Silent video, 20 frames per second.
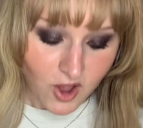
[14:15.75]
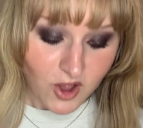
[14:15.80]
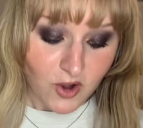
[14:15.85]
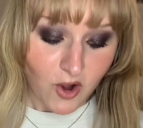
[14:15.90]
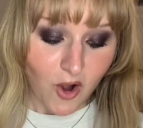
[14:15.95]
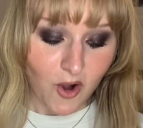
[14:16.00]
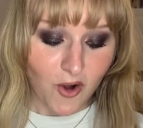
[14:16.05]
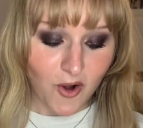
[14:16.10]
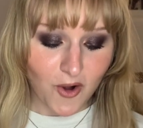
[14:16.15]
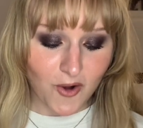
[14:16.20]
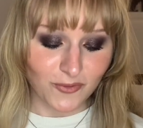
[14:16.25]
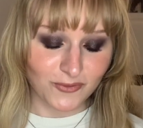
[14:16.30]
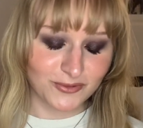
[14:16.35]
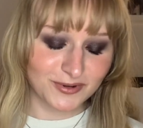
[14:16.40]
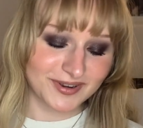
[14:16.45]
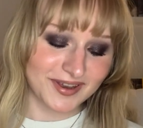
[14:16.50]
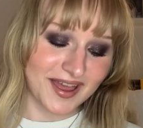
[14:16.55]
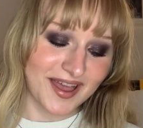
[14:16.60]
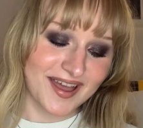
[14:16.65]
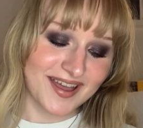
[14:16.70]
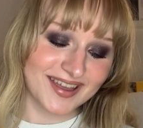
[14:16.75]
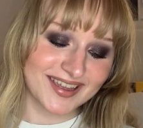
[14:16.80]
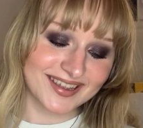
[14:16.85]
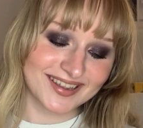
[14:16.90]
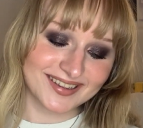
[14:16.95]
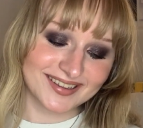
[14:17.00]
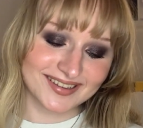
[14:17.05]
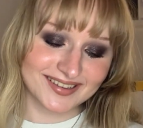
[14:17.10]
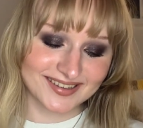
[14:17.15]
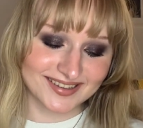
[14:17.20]
Oh,
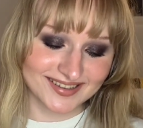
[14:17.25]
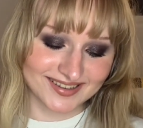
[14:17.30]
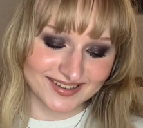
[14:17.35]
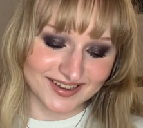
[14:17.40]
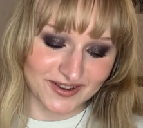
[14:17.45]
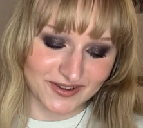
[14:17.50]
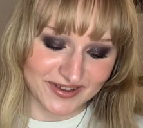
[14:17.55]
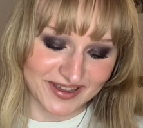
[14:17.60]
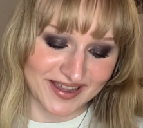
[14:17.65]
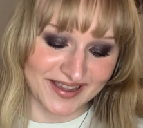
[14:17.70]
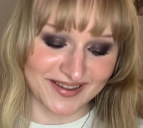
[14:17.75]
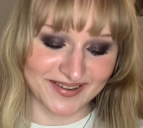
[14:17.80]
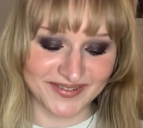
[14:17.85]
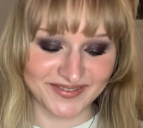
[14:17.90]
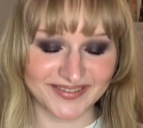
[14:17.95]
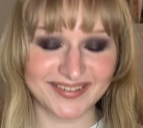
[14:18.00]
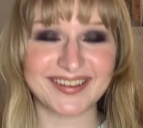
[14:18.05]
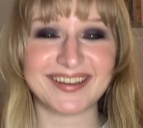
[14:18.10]
nice. Okay.